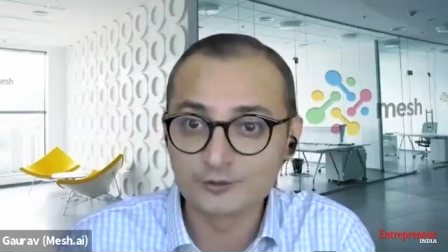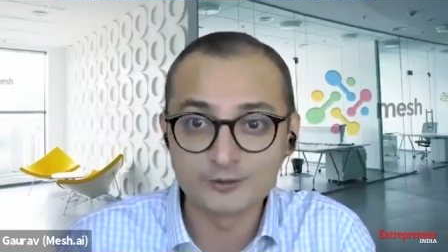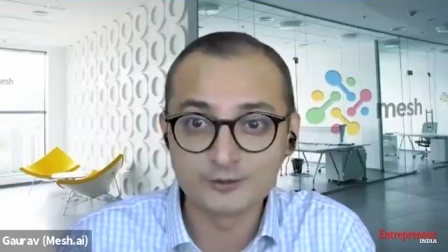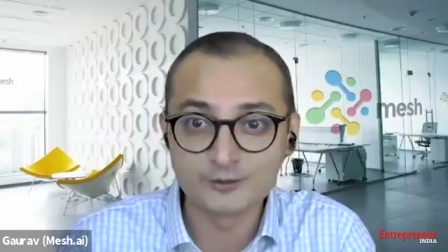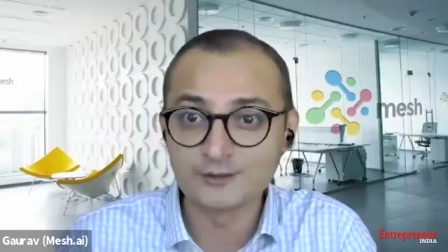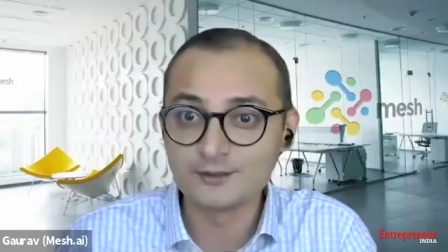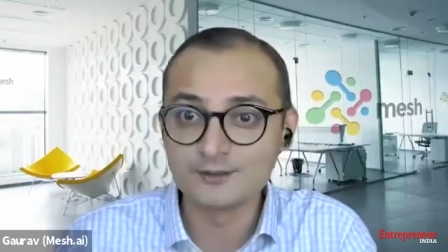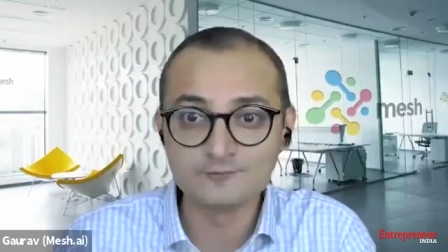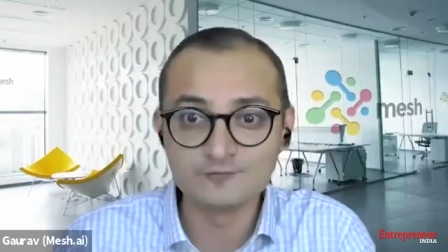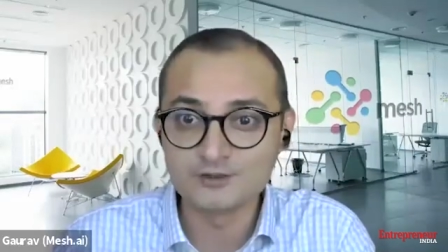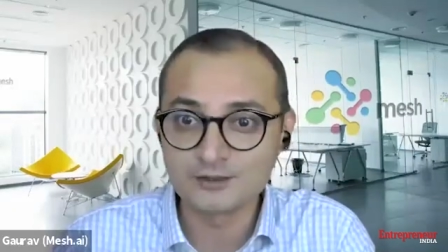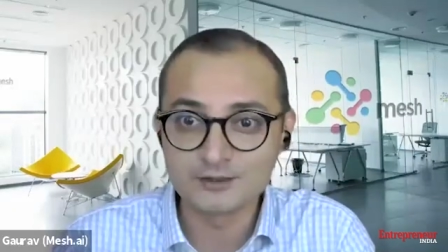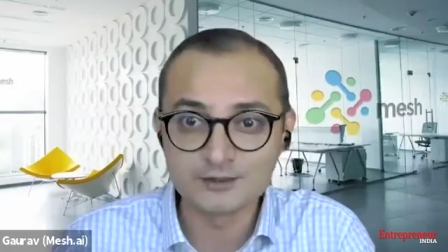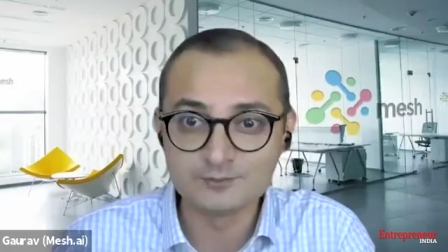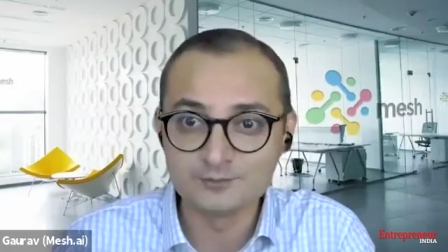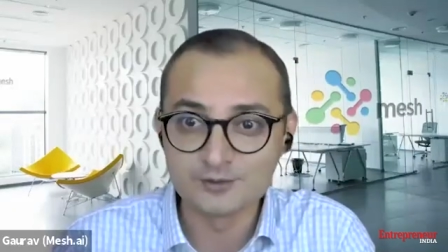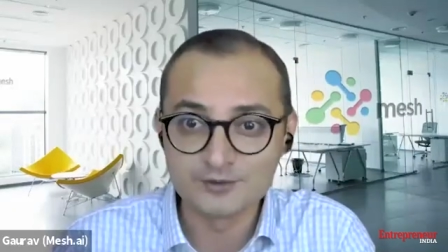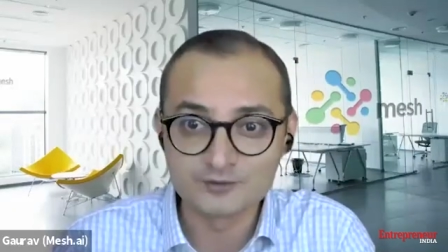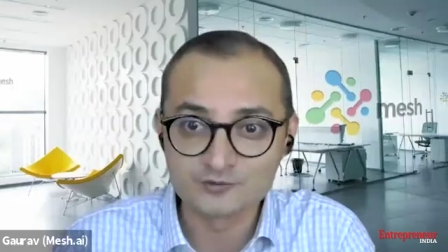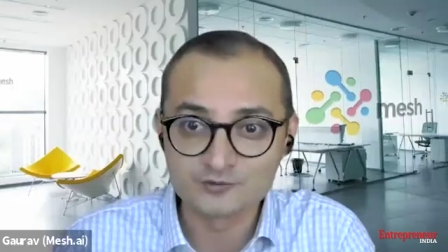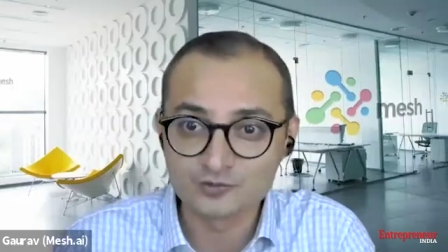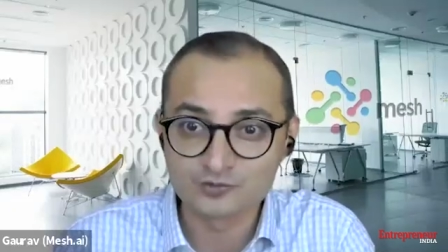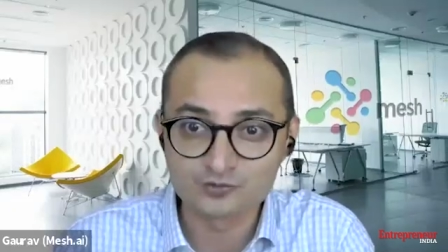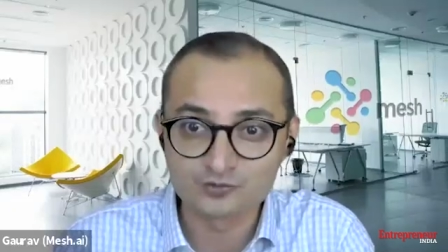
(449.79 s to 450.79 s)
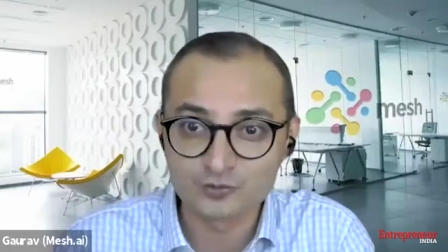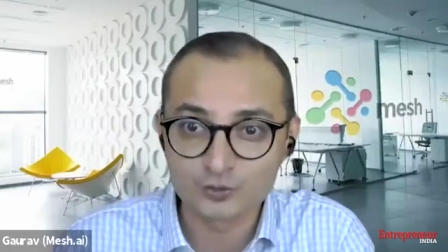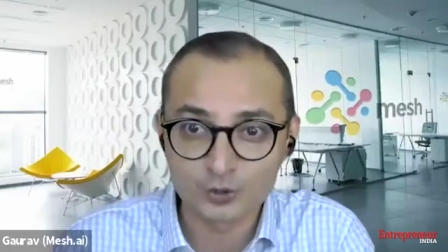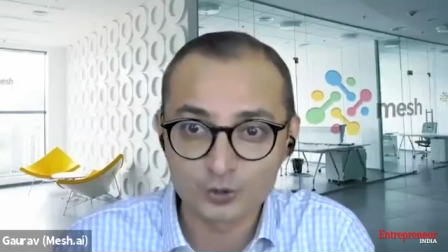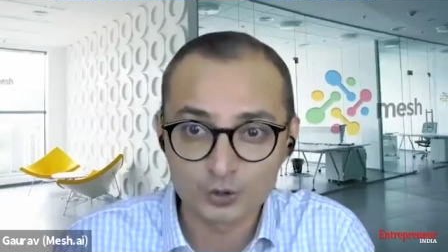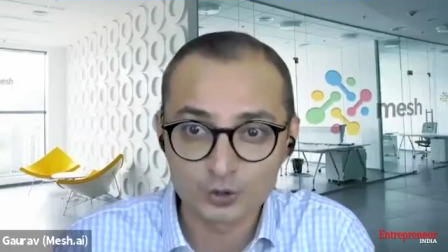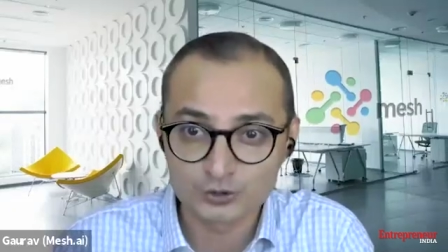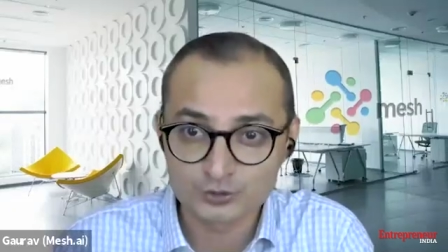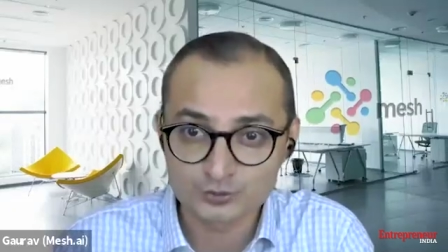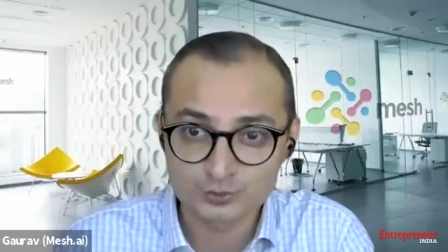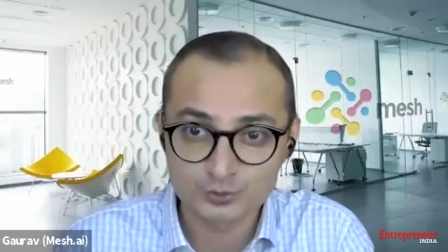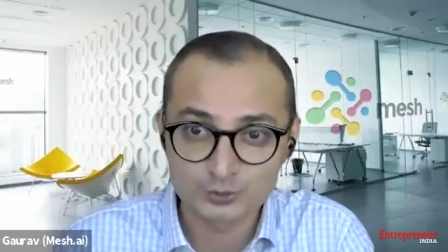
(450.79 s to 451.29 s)
on a daily, weekly
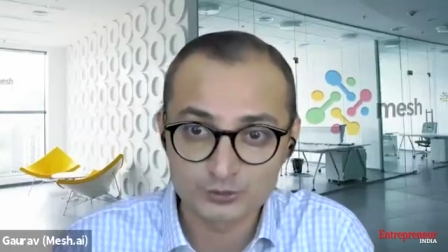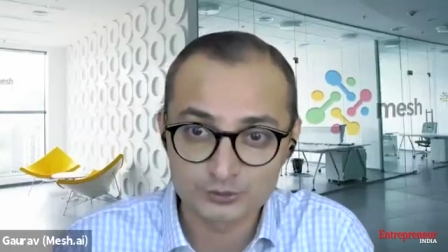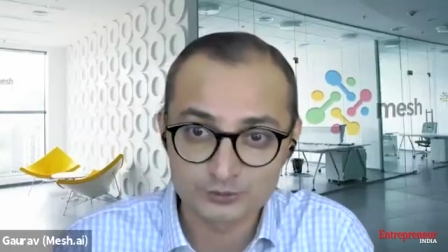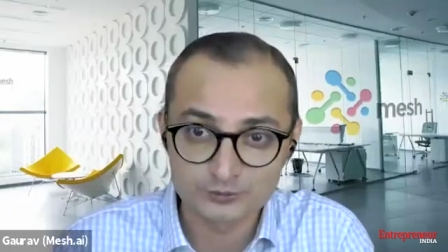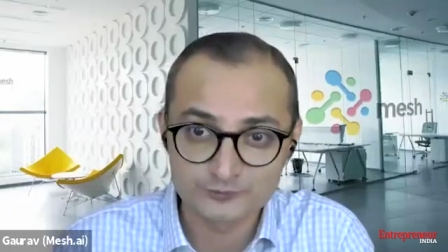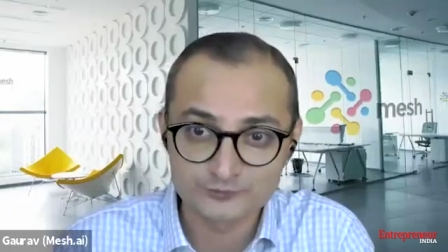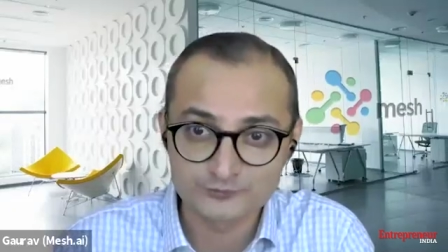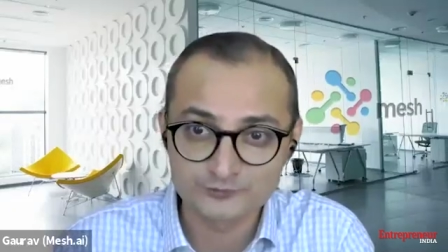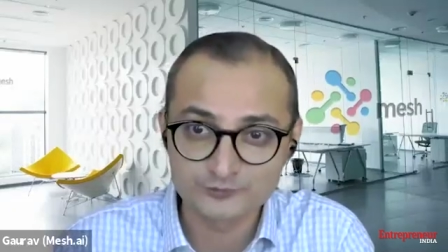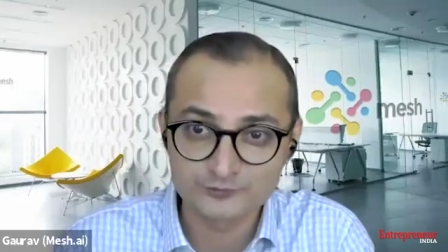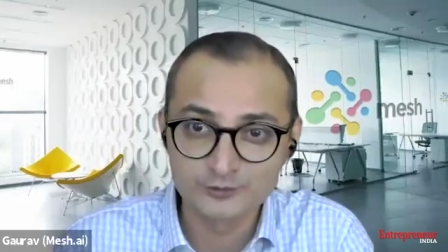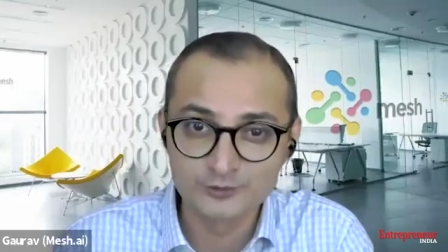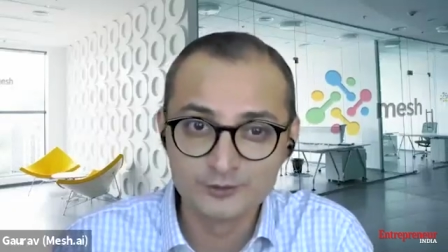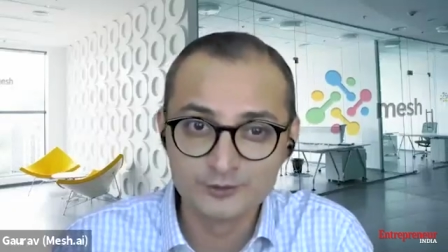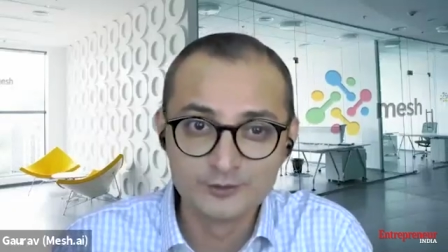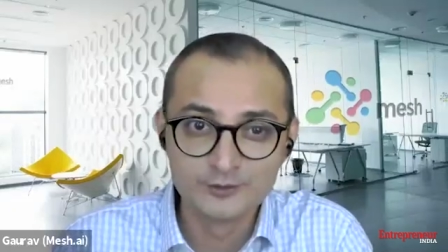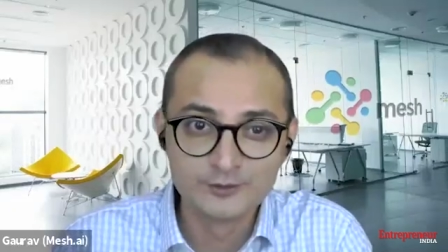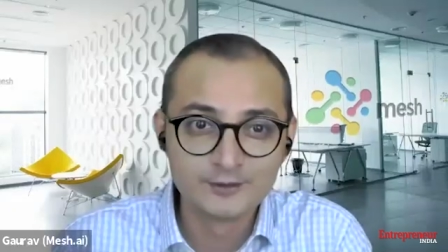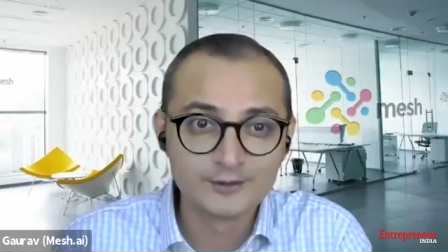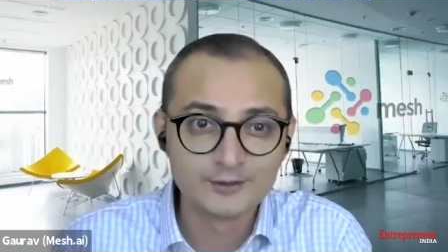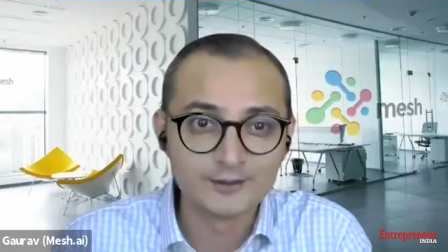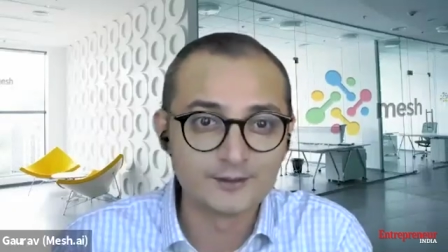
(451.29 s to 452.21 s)
basis for knowledge workers.